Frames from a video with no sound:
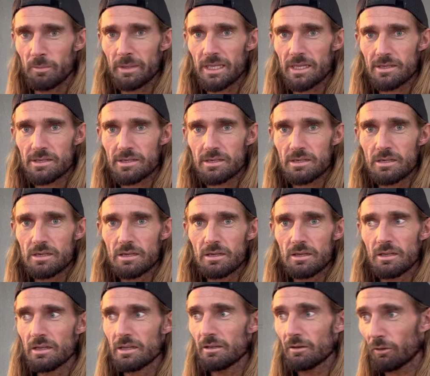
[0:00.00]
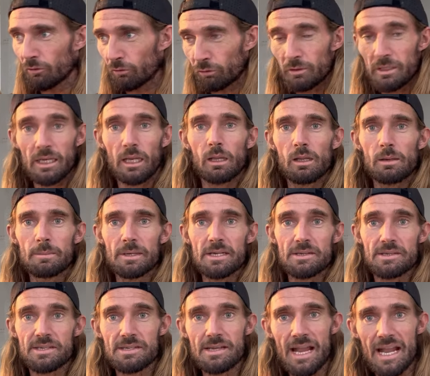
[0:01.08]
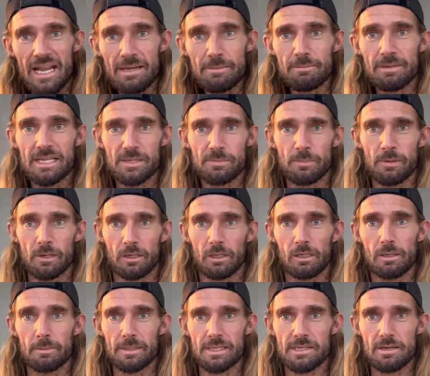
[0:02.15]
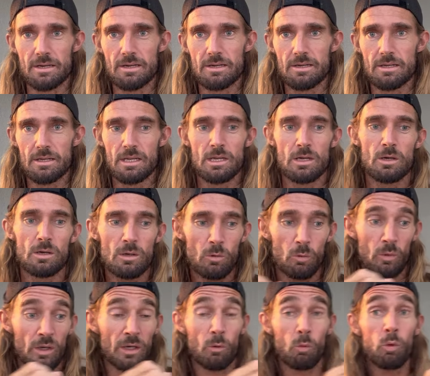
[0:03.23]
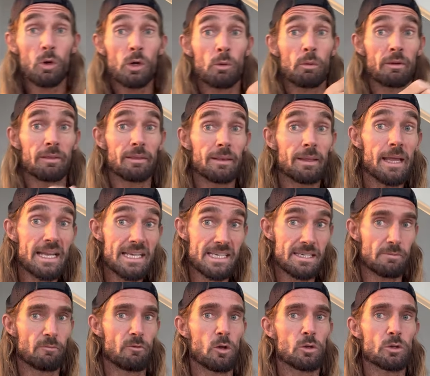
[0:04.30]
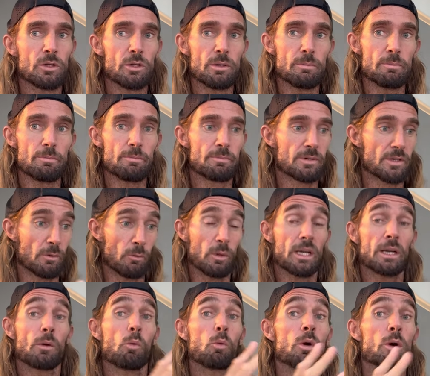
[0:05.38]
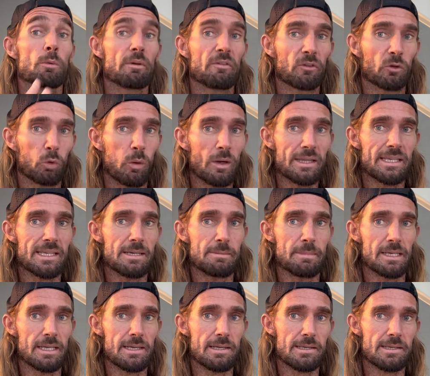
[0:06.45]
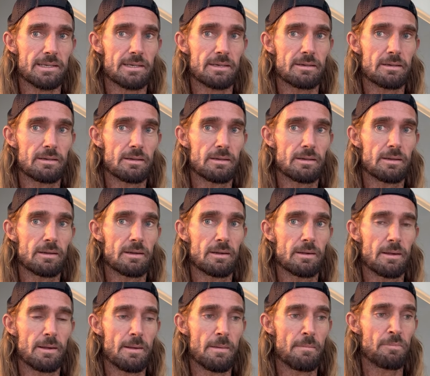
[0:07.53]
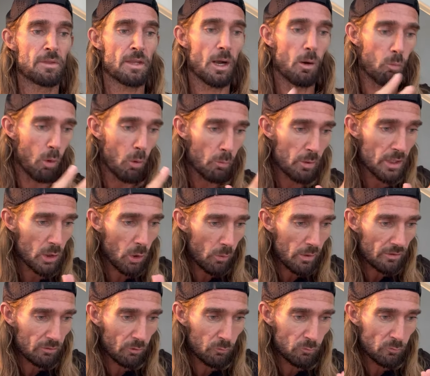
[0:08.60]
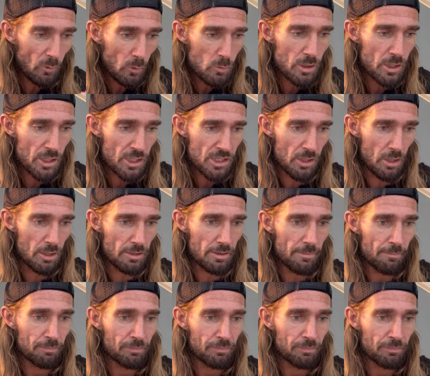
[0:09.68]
minutes, 3 kilometers, 8 minutes per kilometer. We're gonna work with less volume, so we're gonna work with 20 minutes. And what we're going to focus on